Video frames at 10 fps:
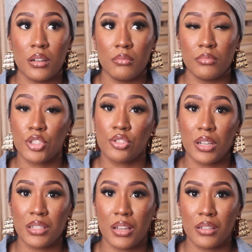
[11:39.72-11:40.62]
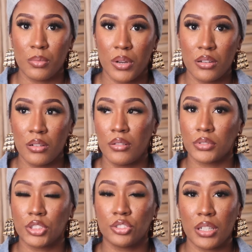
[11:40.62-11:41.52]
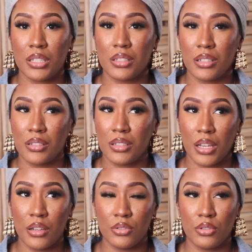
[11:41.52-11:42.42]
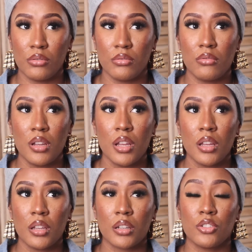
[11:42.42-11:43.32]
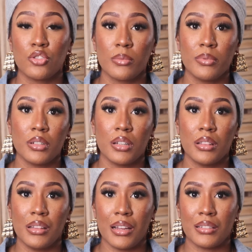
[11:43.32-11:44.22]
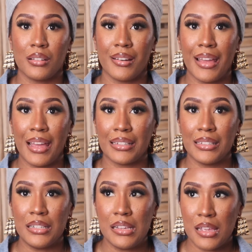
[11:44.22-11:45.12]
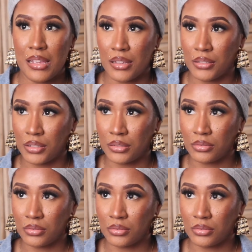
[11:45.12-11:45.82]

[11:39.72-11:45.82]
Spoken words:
stress as well. Stress does tend to contribute a lot to our acne, and